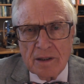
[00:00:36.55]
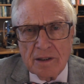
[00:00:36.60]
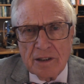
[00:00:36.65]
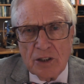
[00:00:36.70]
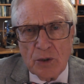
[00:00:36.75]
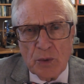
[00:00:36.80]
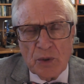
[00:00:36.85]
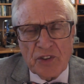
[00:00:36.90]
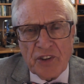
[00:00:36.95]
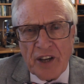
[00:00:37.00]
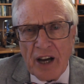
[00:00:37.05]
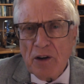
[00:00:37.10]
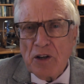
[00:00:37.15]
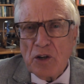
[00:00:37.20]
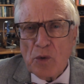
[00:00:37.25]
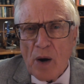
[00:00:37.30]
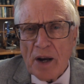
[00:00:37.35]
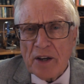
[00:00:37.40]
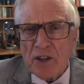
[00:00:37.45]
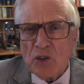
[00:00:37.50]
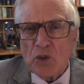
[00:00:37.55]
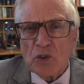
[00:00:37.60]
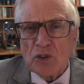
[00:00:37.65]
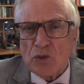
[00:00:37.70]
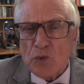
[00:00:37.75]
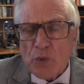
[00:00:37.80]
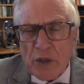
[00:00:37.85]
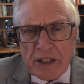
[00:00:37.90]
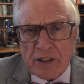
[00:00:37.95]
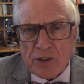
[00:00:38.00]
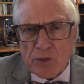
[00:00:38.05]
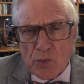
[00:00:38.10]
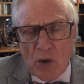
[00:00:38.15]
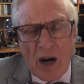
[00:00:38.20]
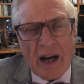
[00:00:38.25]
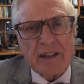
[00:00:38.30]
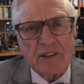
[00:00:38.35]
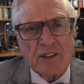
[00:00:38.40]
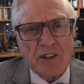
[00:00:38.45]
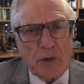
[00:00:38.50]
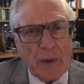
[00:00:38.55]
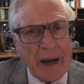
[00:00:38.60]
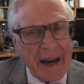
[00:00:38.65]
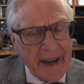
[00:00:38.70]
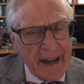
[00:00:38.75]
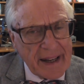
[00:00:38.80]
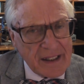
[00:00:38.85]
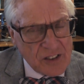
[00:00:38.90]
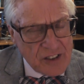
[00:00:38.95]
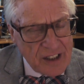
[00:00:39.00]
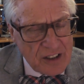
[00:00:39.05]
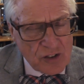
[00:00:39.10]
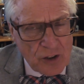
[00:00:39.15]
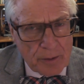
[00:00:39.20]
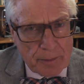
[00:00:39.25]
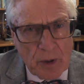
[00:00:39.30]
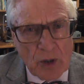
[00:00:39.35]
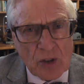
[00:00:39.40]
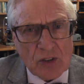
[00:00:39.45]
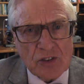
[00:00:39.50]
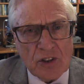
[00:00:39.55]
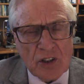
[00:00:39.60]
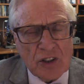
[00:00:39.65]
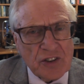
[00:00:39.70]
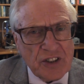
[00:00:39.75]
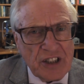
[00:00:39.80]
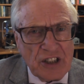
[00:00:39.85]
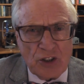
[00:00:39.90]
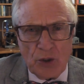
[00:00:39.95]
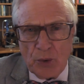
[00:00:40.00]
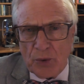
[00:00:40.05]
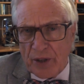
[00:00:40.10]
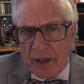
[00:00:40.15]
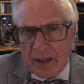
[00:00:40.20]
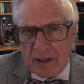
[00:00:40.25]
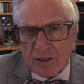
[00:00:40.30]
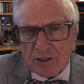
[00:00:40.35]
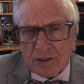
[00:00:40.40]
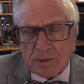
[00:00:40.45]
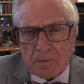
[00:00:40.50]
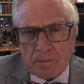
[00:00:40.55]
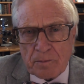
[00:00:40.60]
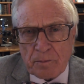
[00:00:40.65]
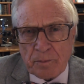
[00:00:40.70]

who was the only one who could read and write and who had access to books and could teach you things.